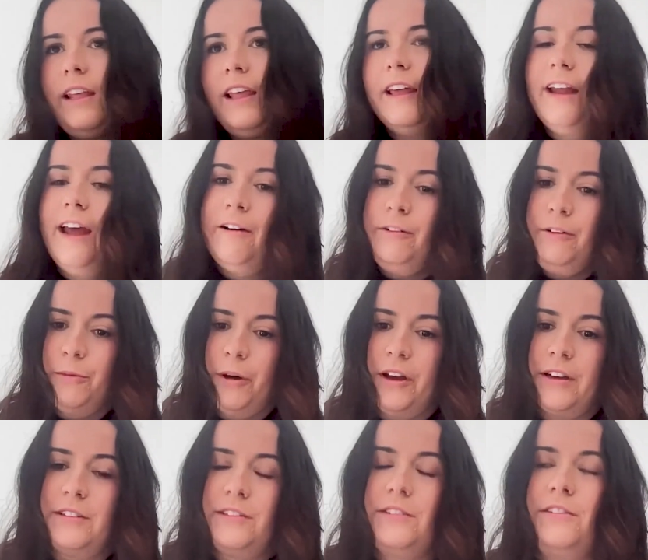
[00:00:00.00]
And how it
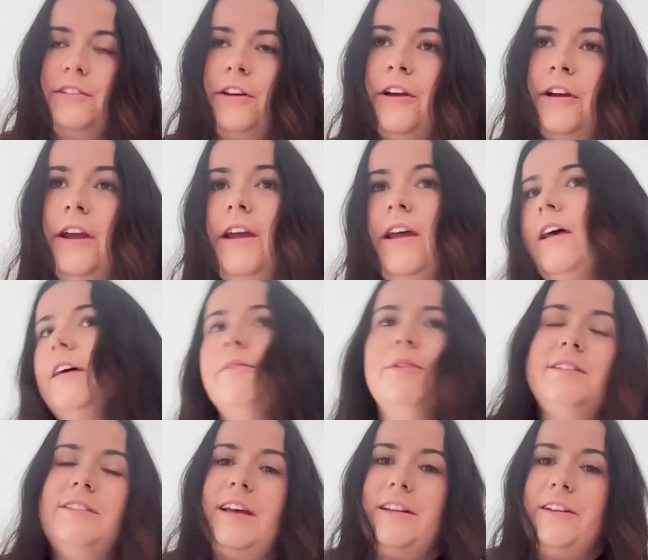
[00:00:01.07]
works. So
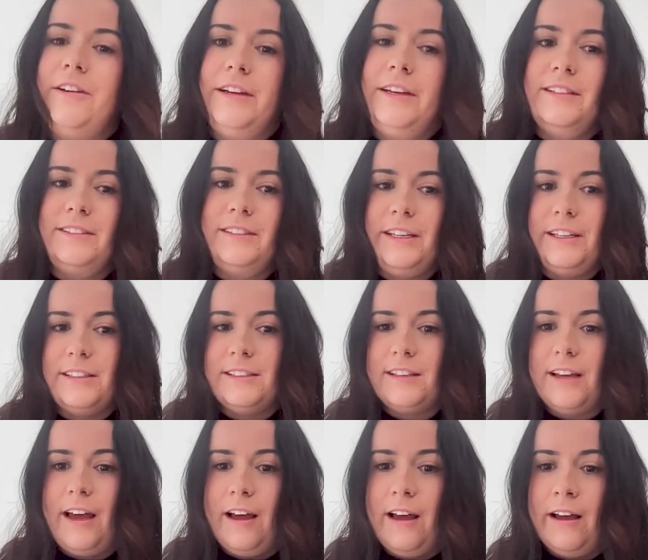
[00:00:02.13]
what Zello is, it's
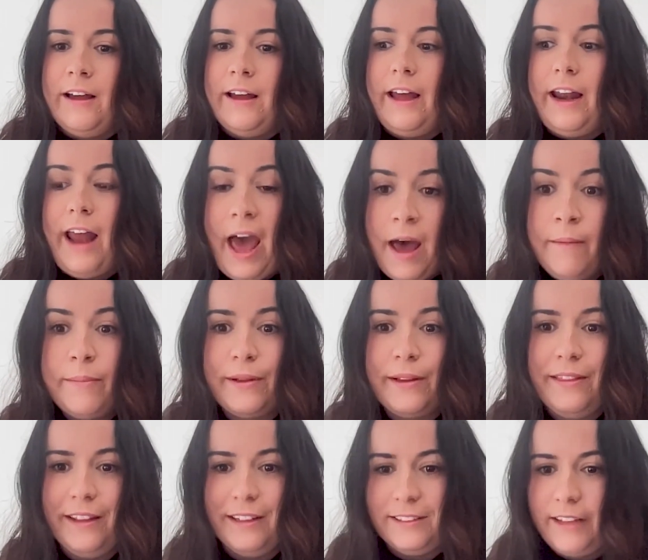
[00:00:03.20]
an app
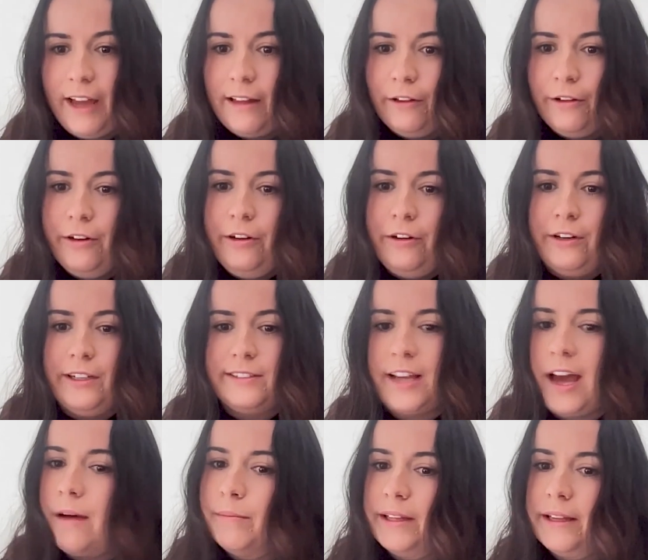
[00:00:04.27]
that's downloaded on a
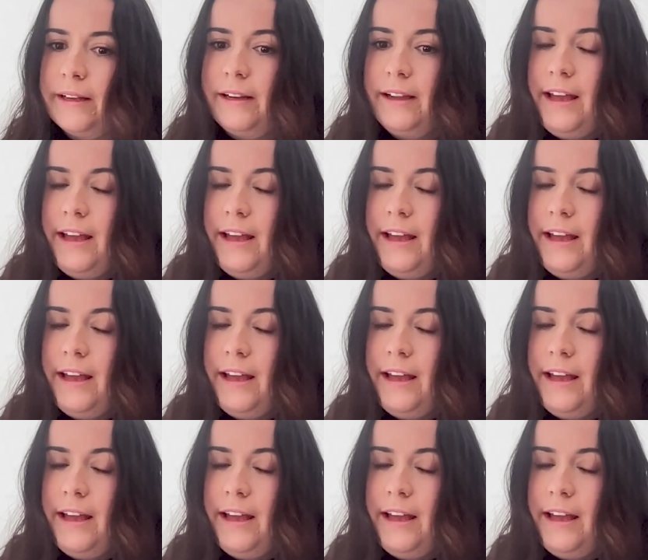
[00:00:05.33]
tablet.